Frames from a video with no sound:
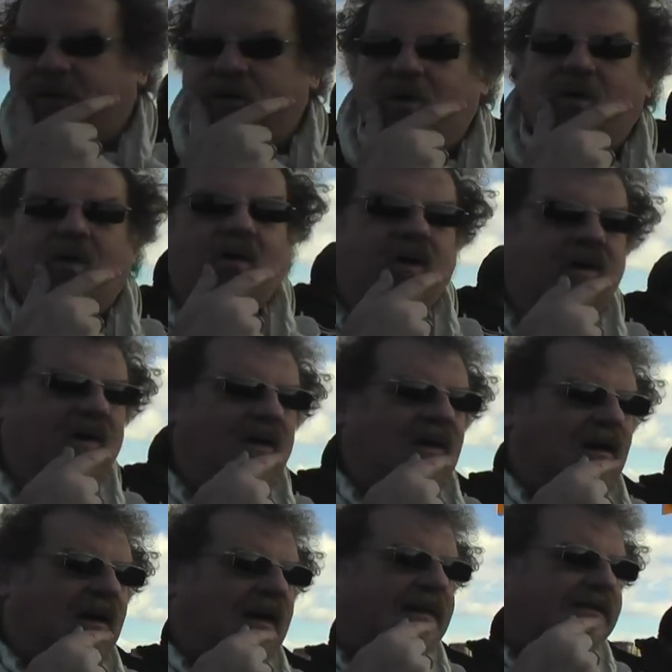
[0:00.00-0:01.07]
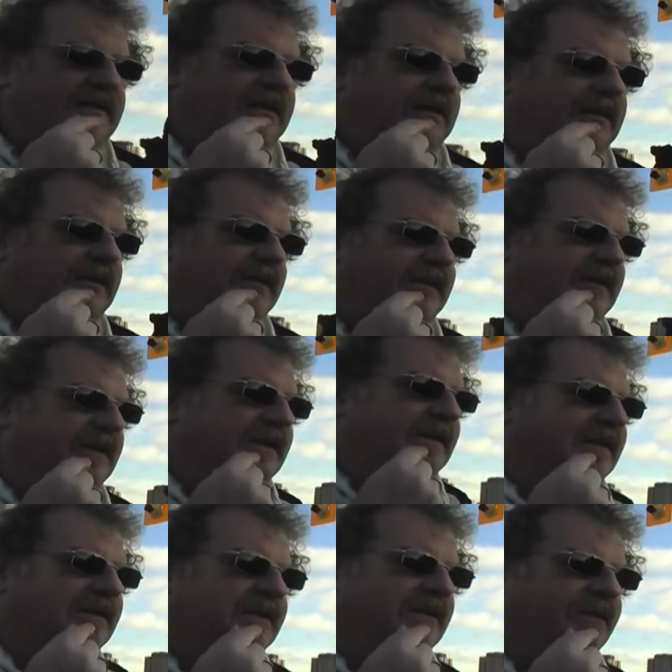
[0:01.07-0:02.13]
know as a
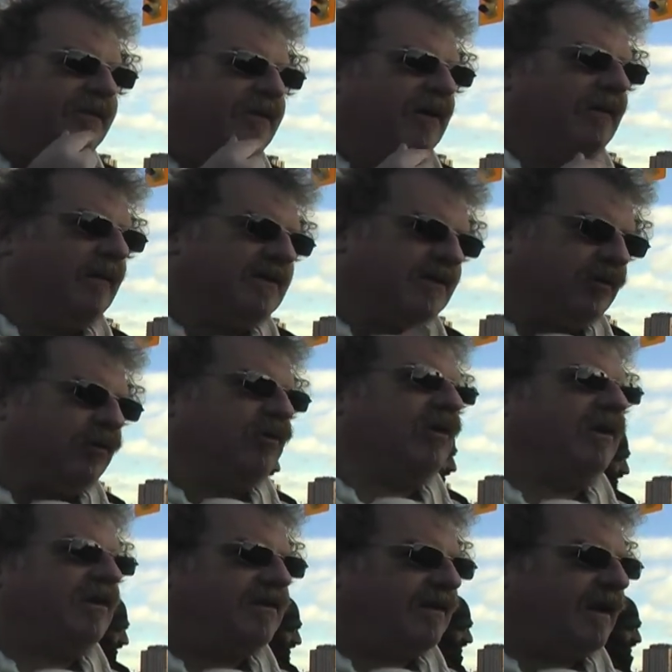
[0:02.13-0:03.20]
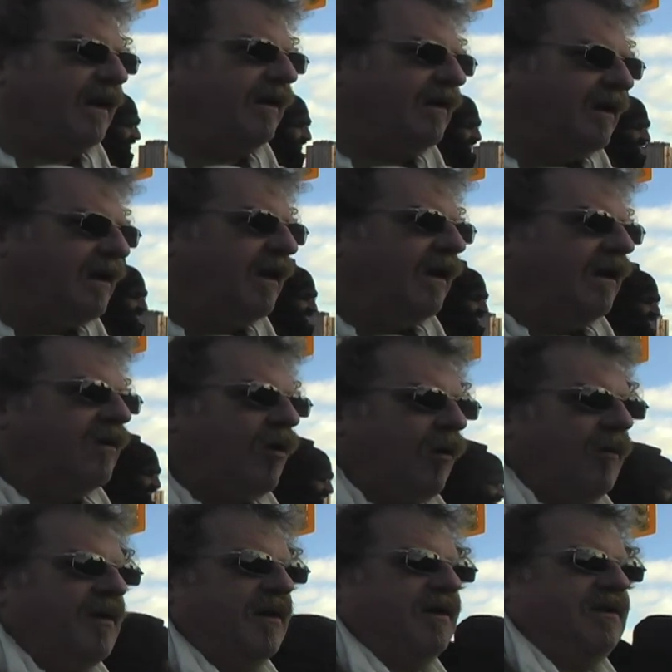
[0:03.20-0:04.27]
theorist from a socialist and
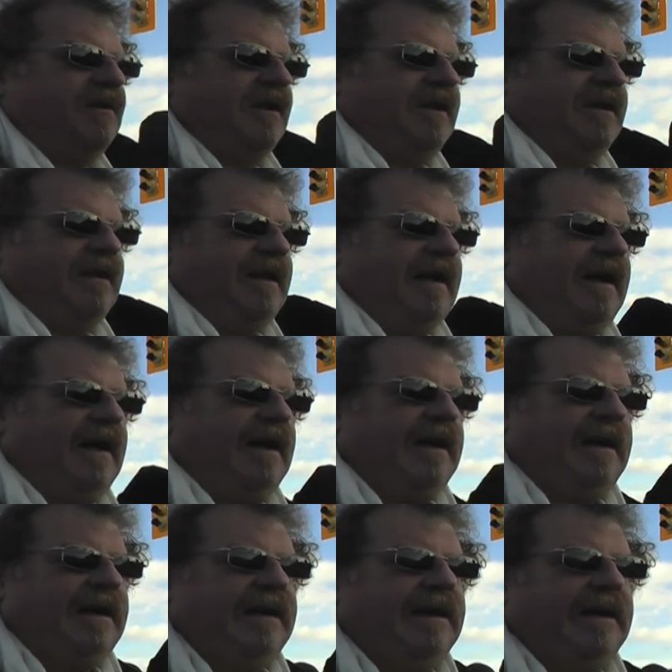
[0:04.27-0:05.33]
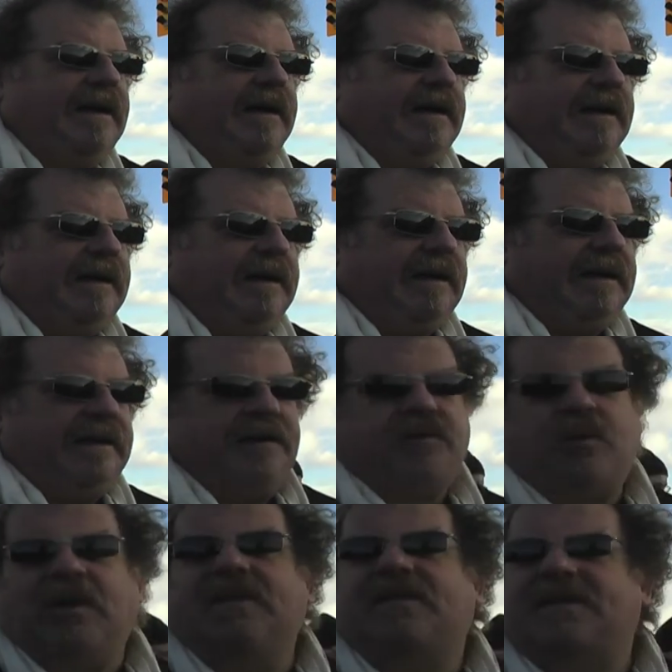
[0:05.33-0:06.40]
communist in early the
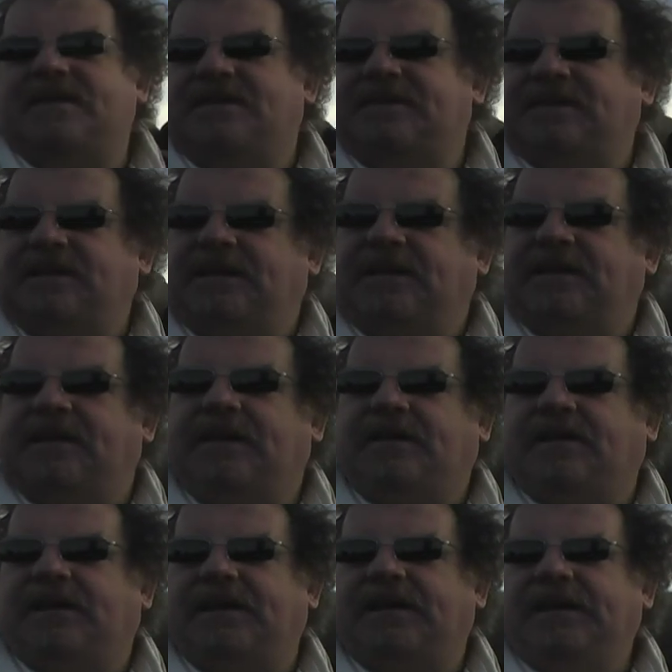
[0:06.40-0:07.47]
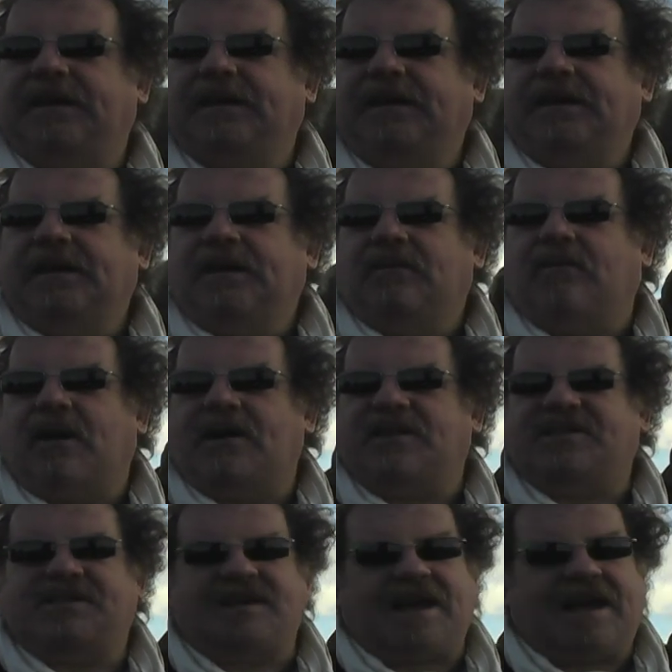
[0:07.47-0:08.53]
20s in Italy, once
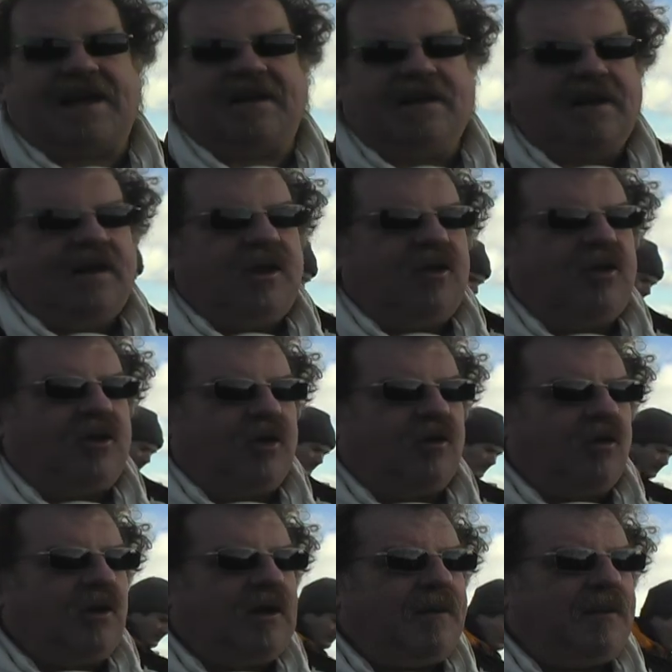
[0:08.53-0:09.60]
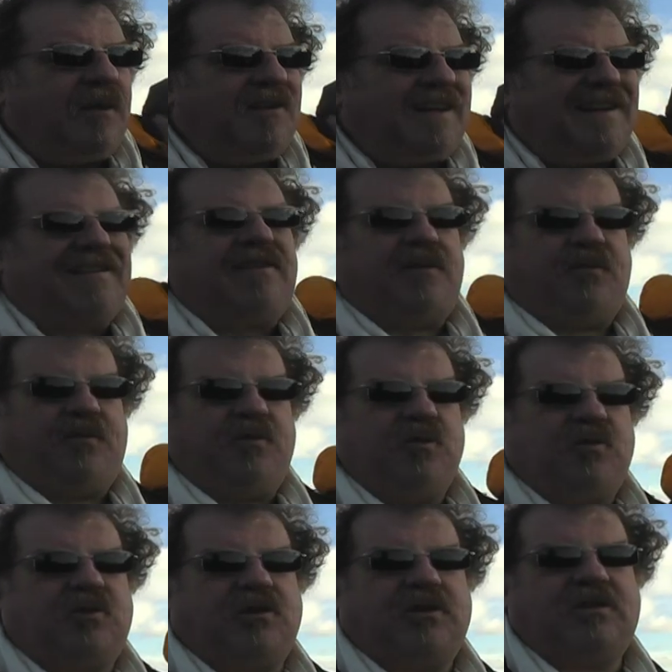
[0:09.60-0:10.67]
said, "You can only predict the
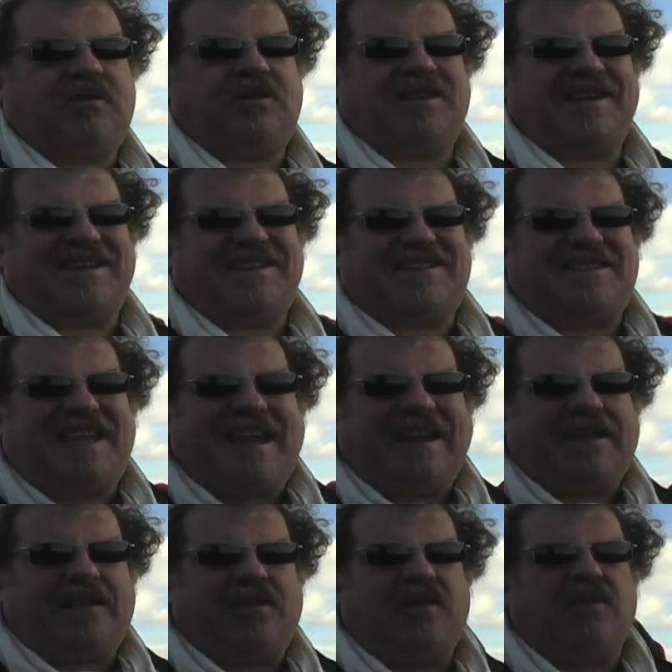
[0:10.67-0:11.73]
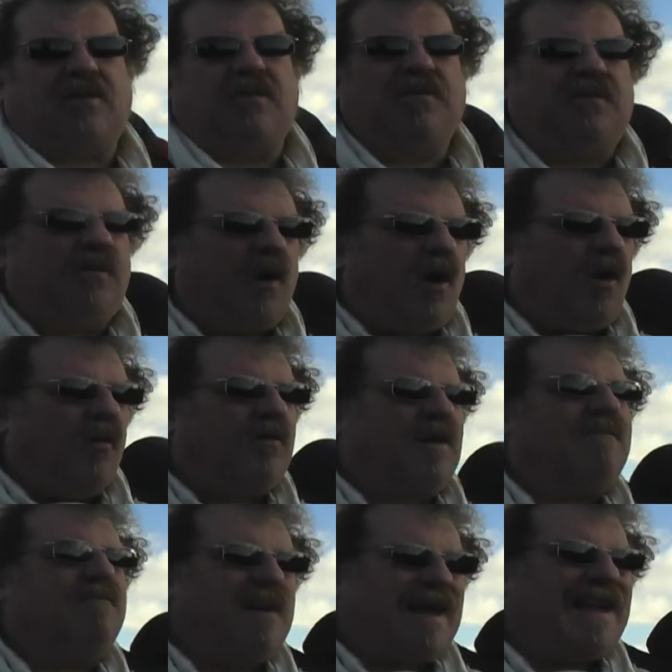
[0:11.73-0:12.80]
future to the extent that you're involved
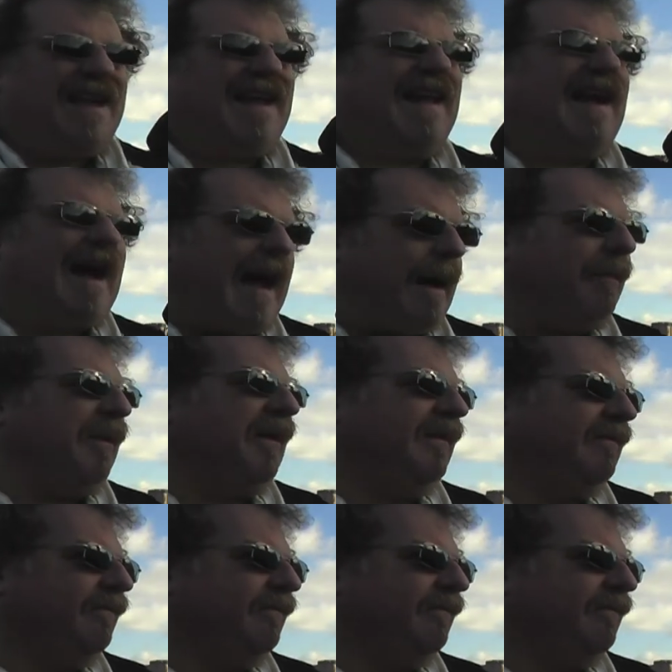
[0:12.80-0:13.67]
in making it happen."